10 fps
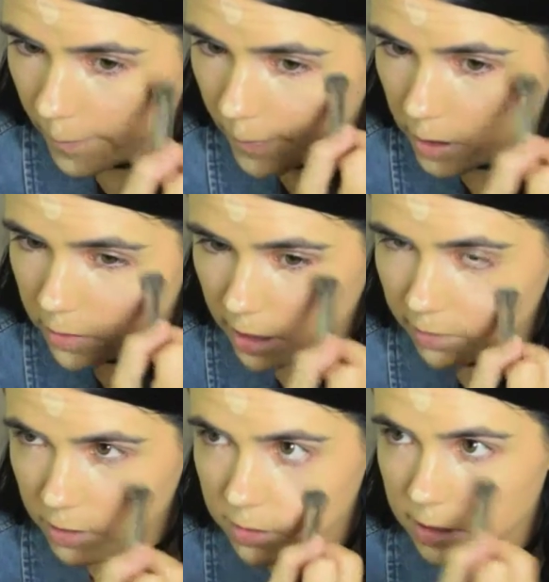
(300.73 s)
I don't think
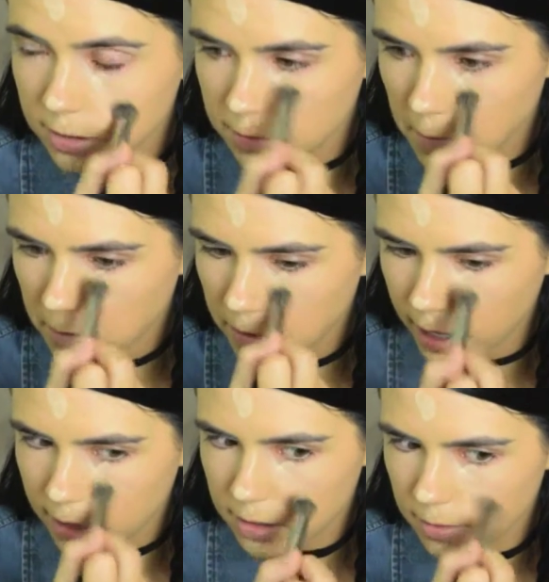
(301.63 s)
I've used this
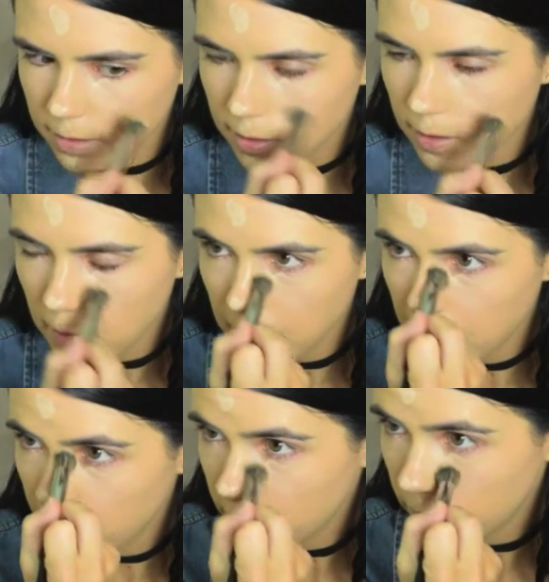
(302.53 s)
yet
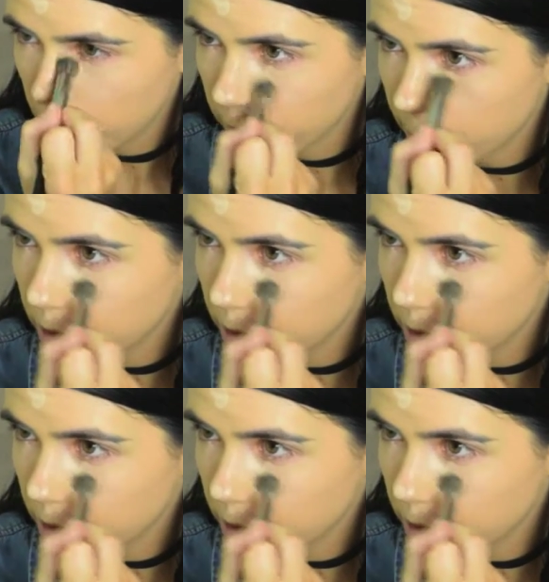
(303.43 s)
for that